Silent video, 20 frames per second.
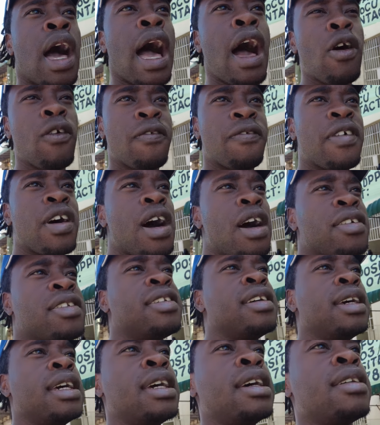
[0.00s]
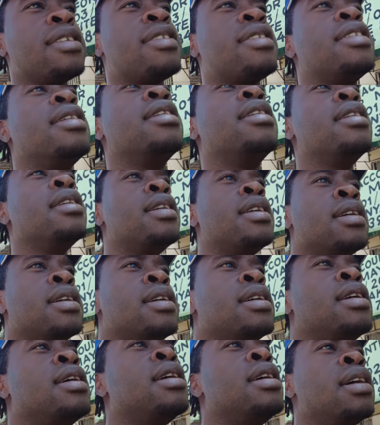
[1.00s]
how vast it is,
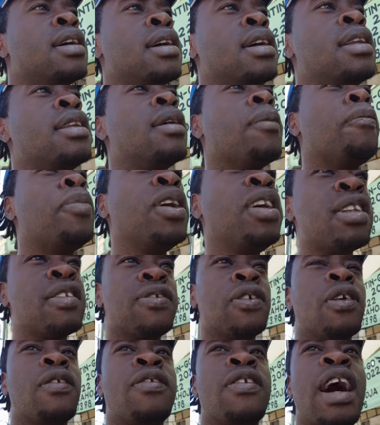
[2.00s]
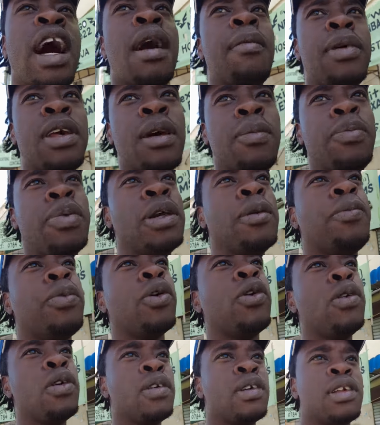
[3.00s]
the peaceful vibe of the
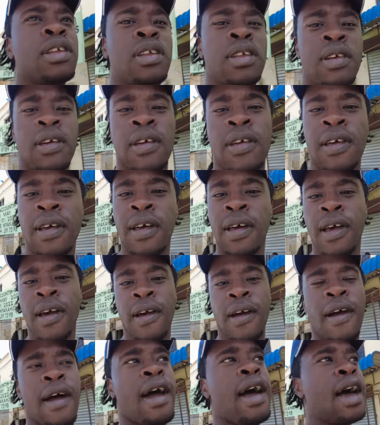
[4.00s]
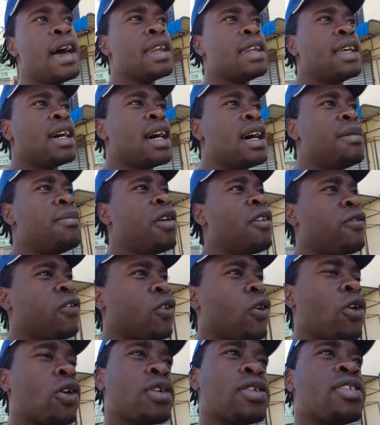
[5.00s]
people, and um, of
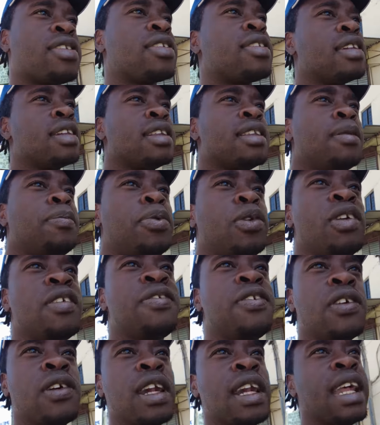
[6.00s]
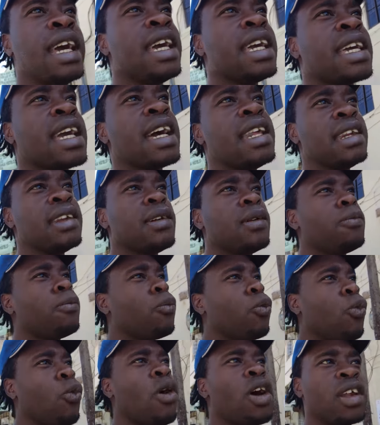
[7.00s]
course, the beautiful lake and the
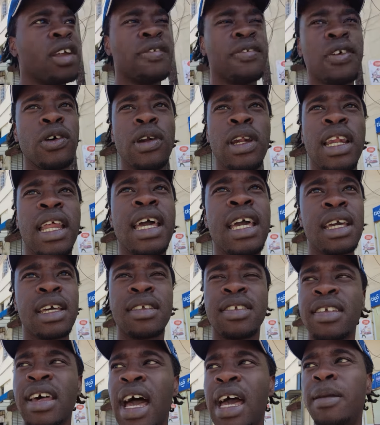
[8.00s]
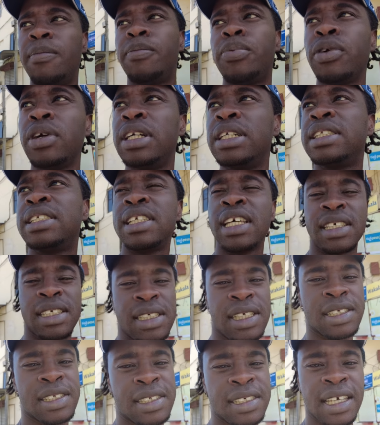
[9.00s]
wonderful lakeside breeze you,
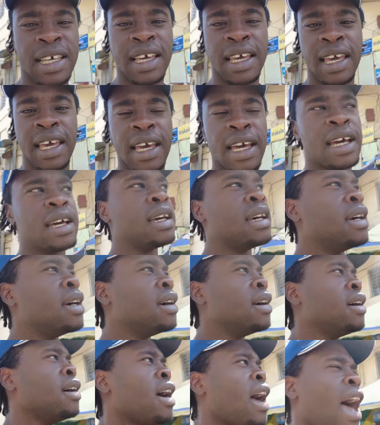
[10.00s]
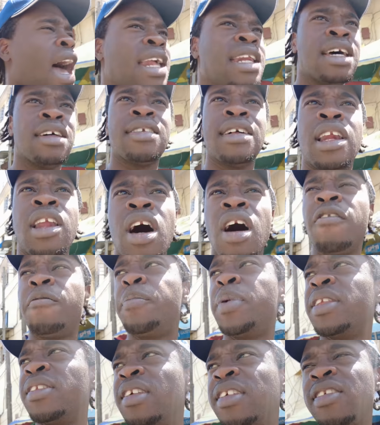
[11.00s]
you're seeing here. And there's a lot
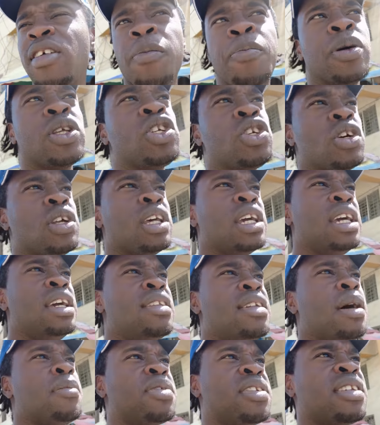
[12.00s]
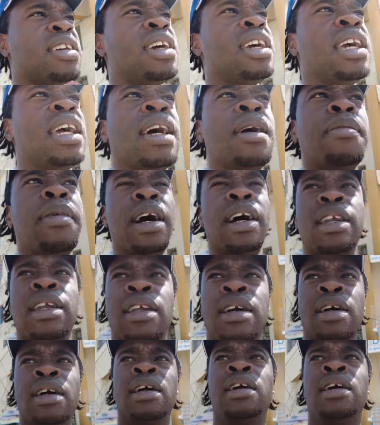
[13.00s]
of business opportunities I'm seeing here, man.